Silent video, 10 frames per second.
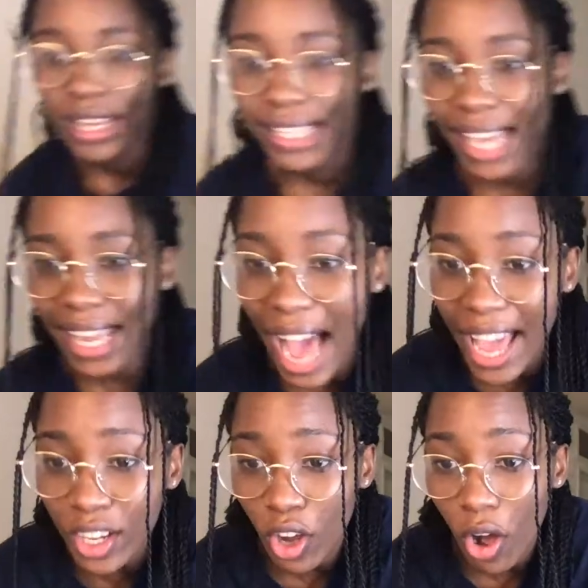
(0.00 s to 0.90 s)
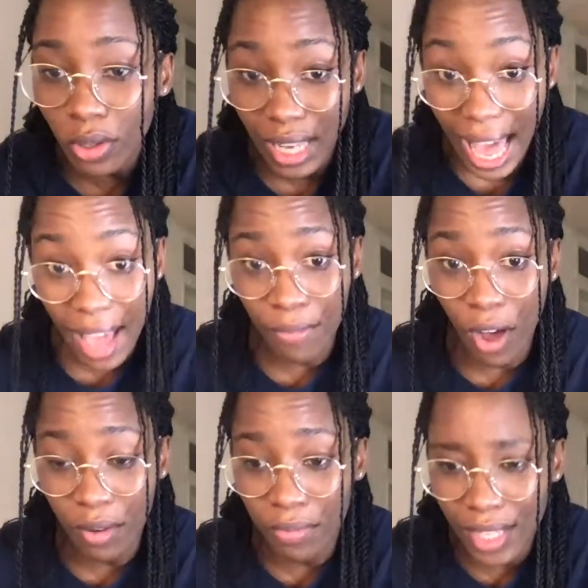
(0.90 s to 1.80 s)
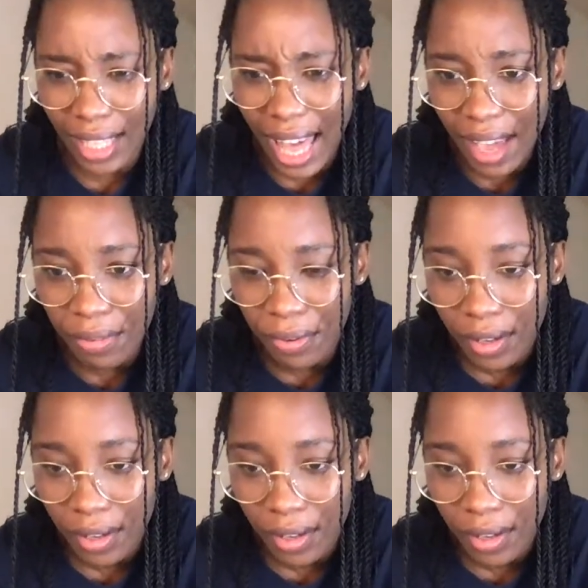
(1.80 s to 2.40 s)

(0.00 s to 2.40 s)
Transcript: can I go live on VLive?